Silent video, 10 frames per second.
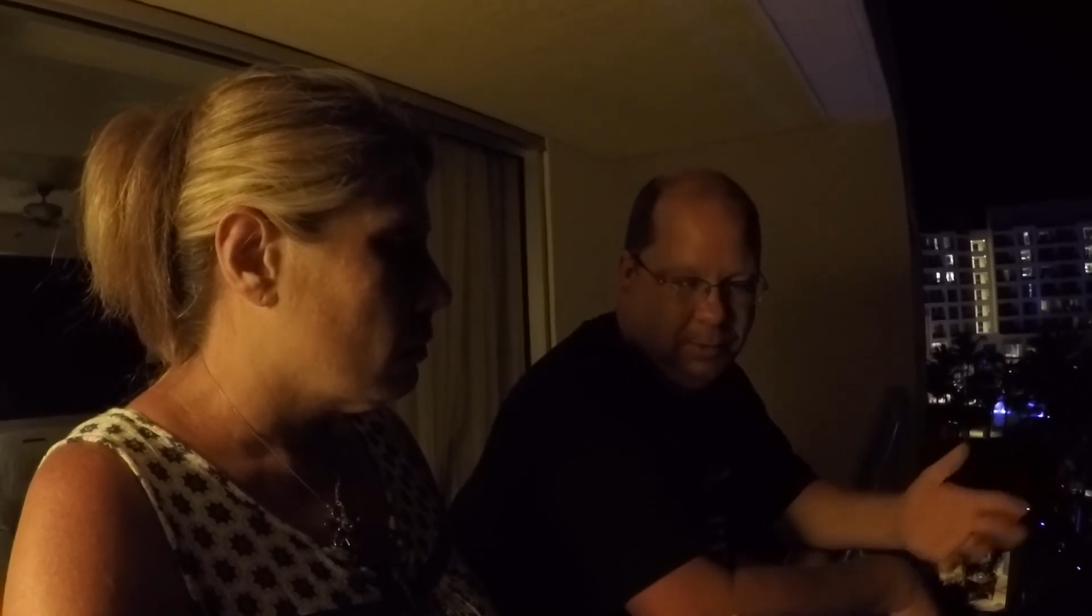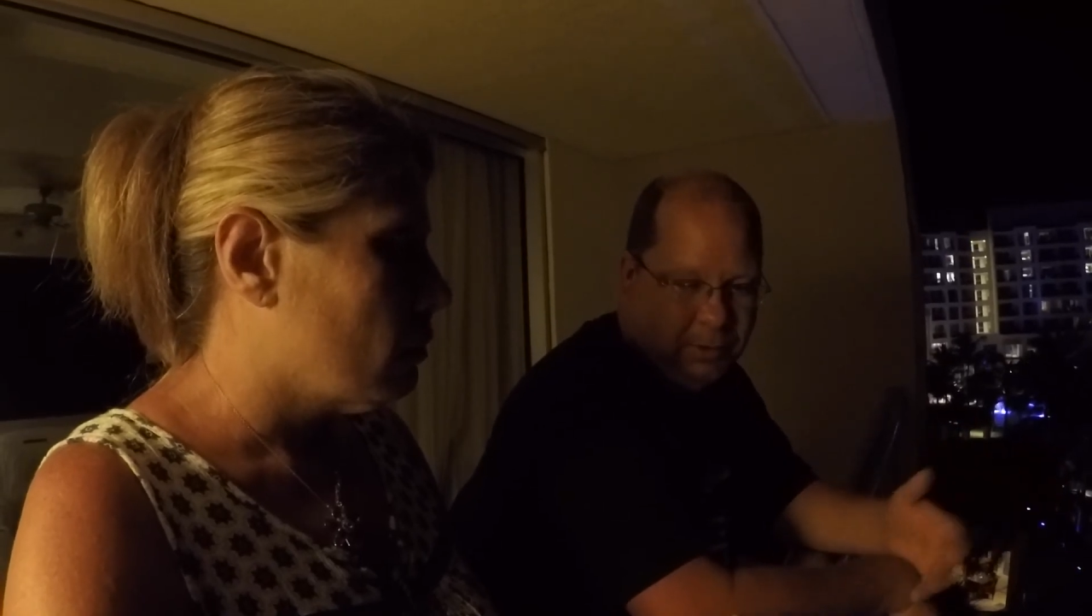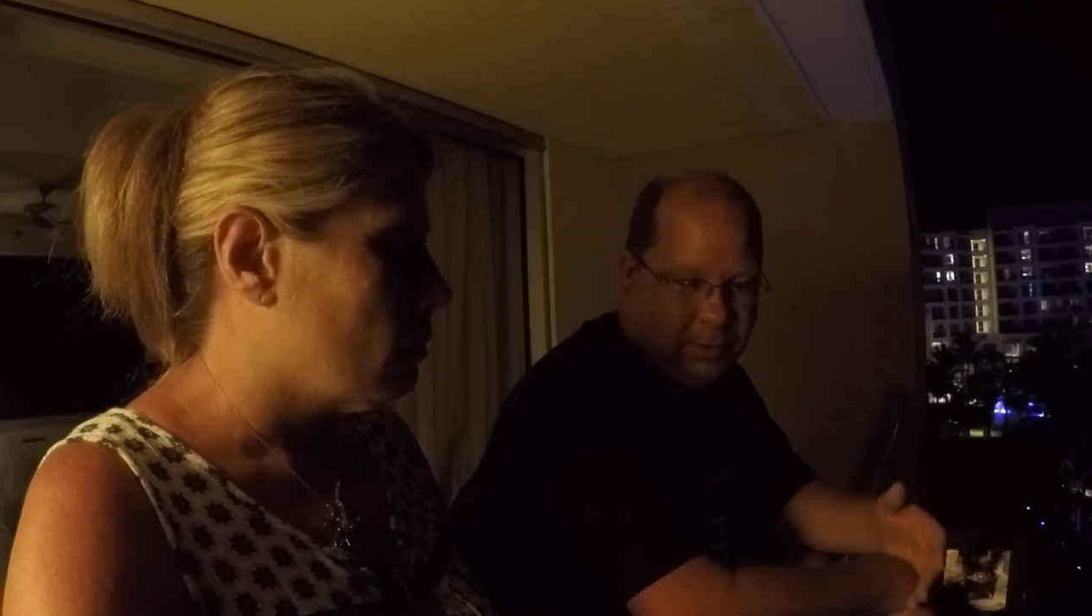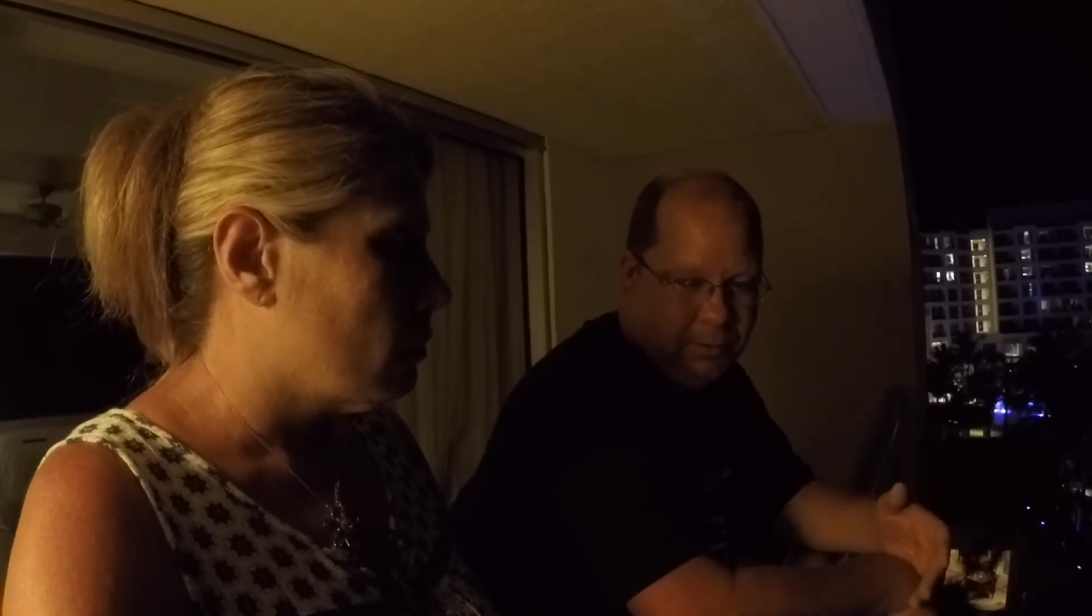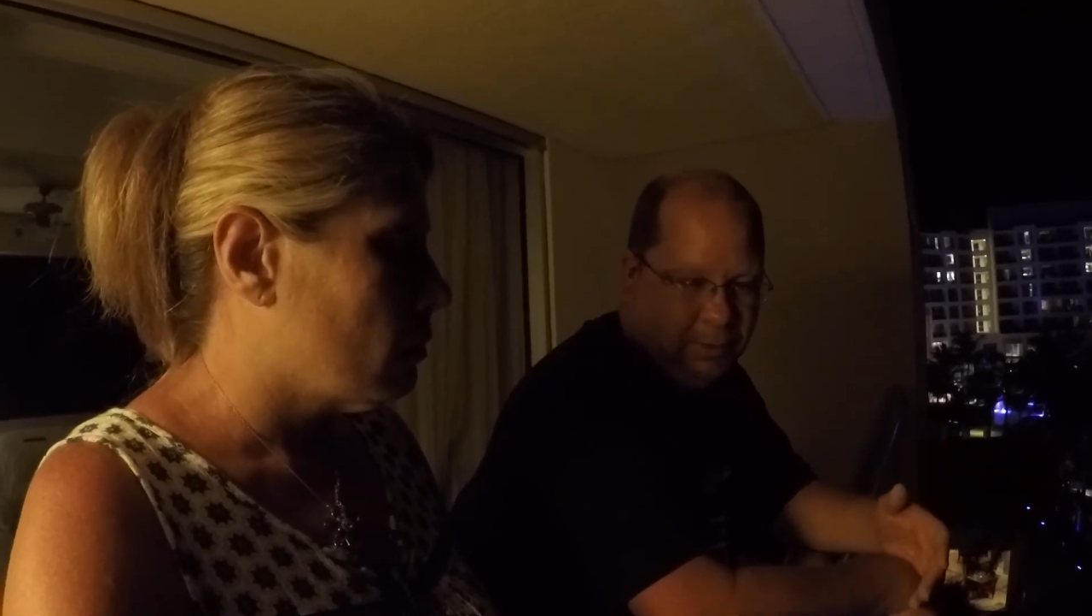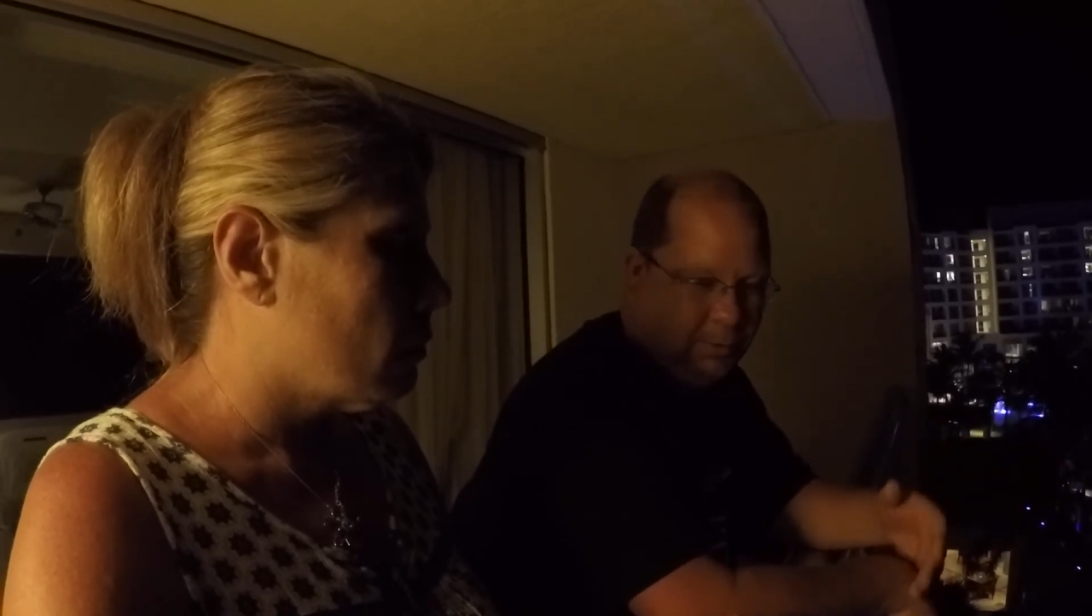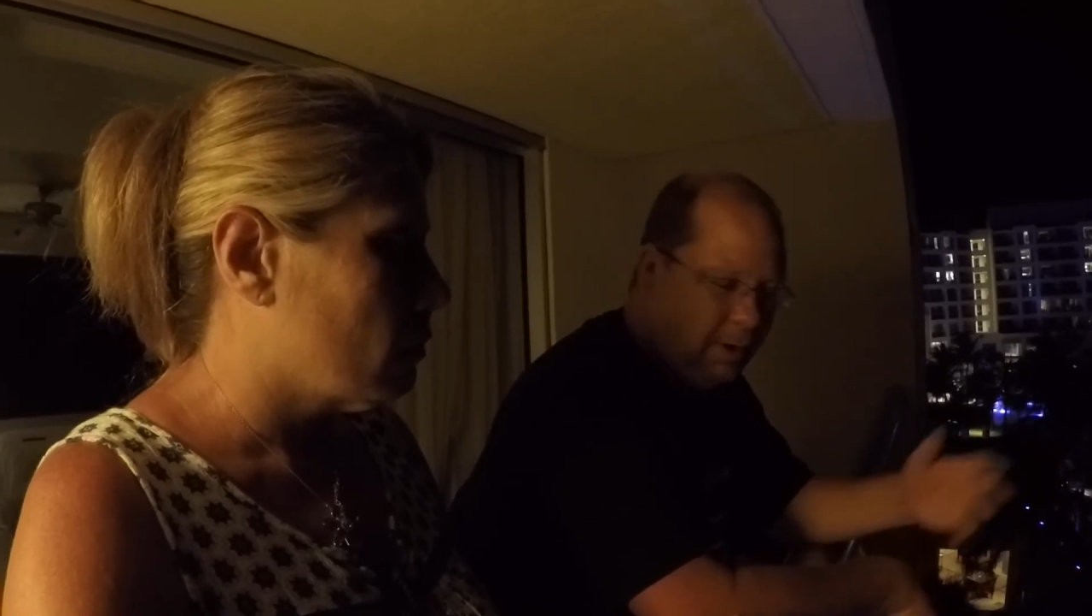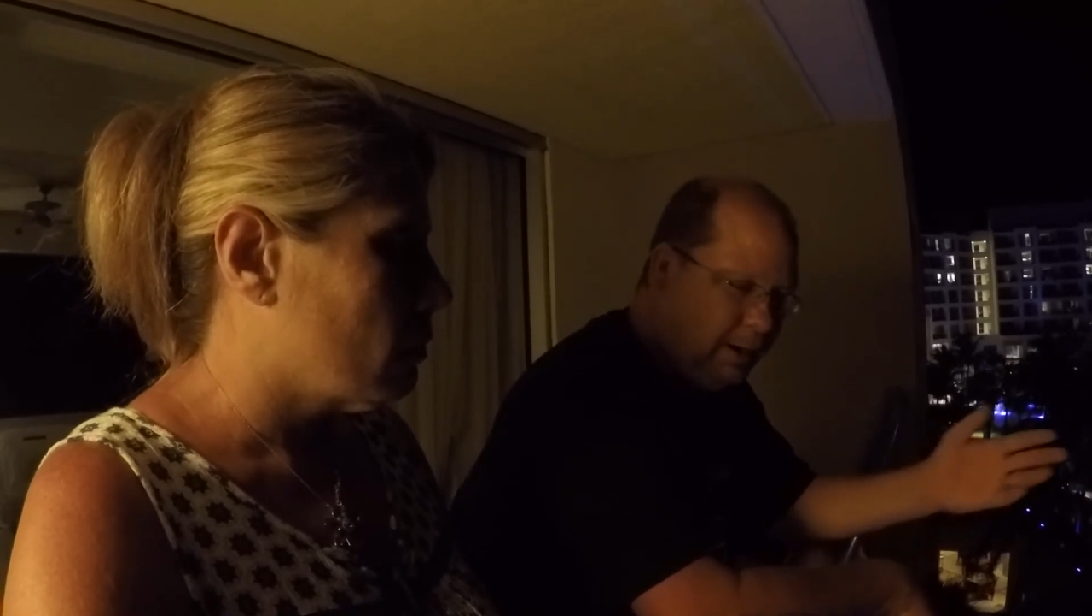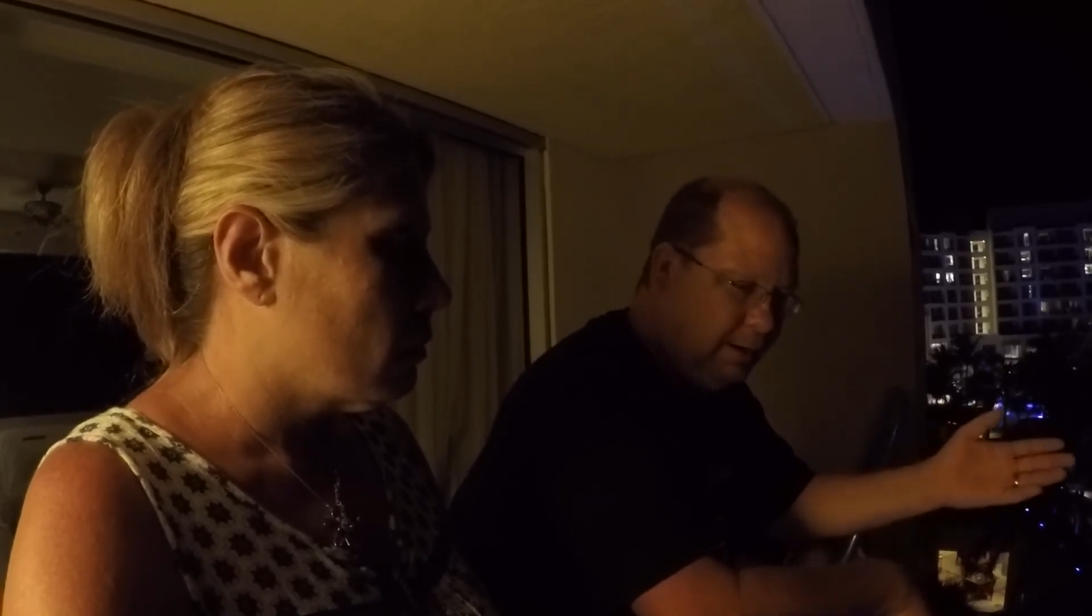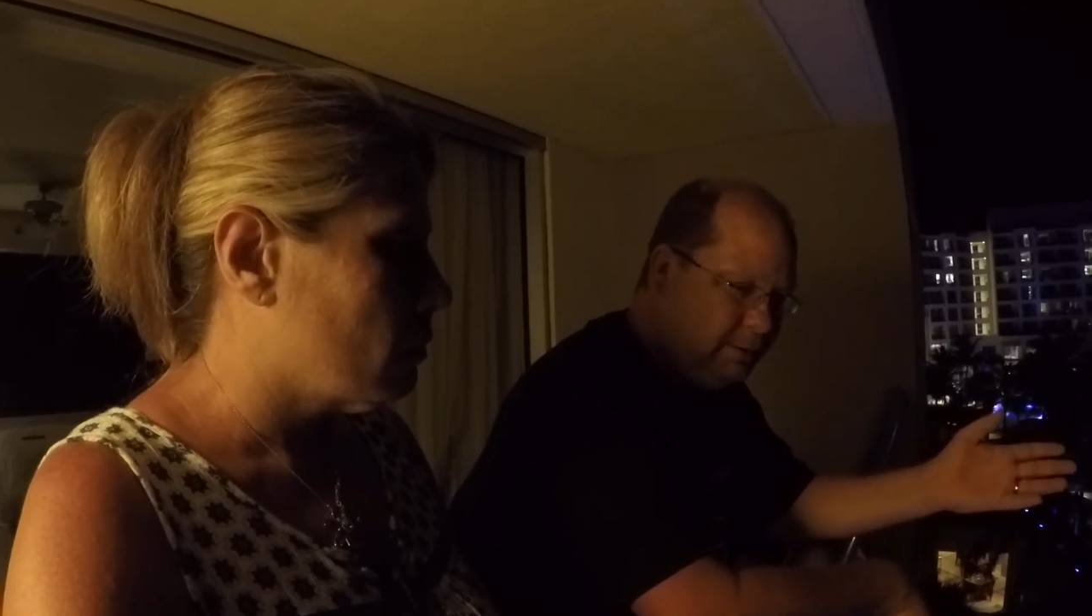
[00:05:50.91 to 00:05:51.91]
you know, you're
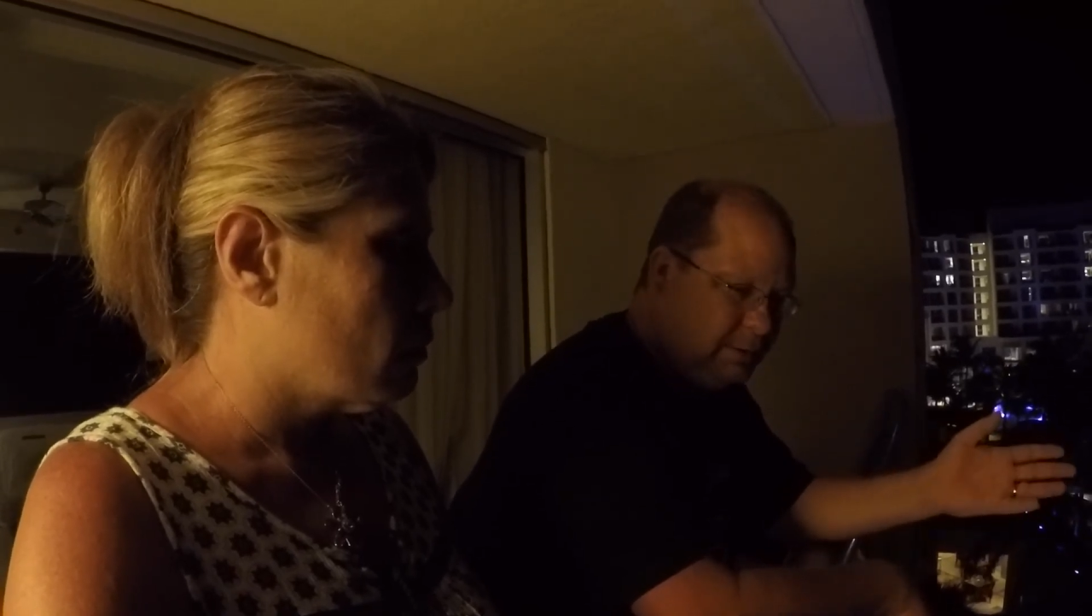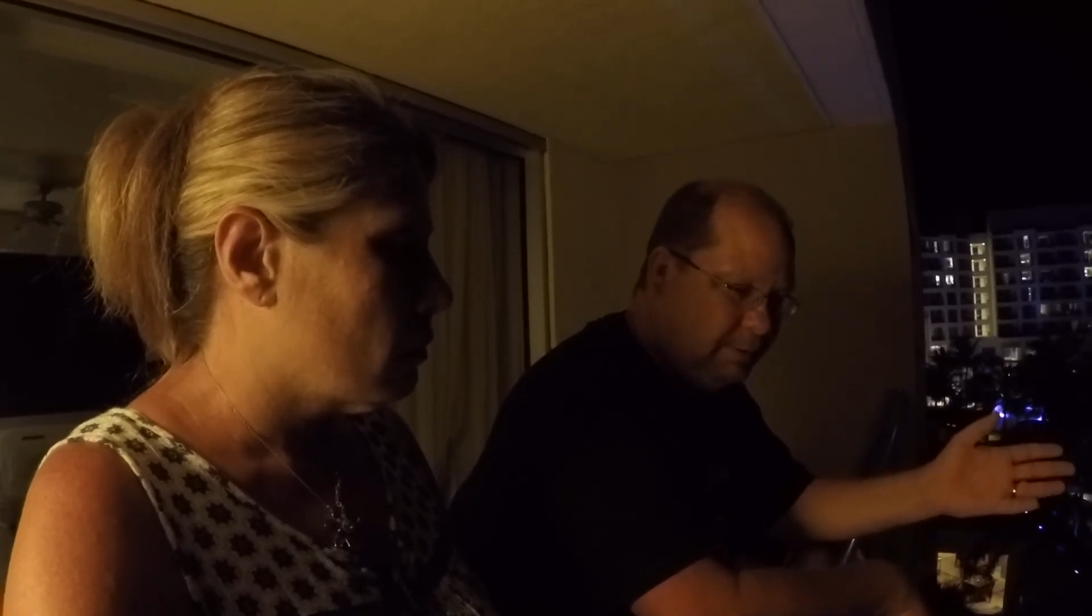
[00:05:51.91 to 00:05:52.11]
running